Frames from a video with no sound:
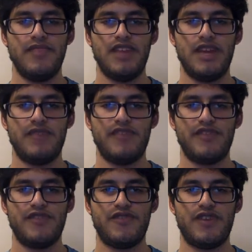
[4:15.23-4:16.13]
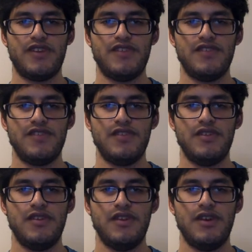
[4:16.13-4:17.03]
I'm Joseph Ross,
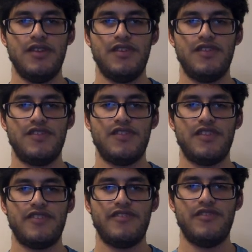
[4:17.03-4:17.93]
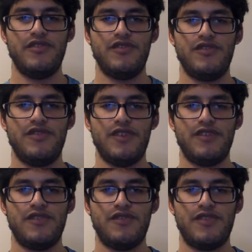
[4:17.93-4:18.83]
and this is Election News
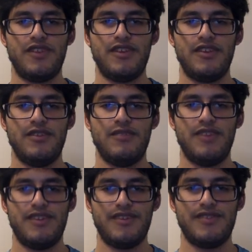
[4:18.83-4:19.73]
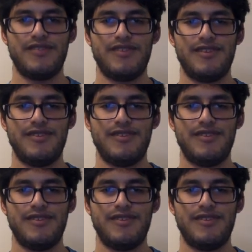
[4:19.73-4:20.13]
2020 by ColorStar.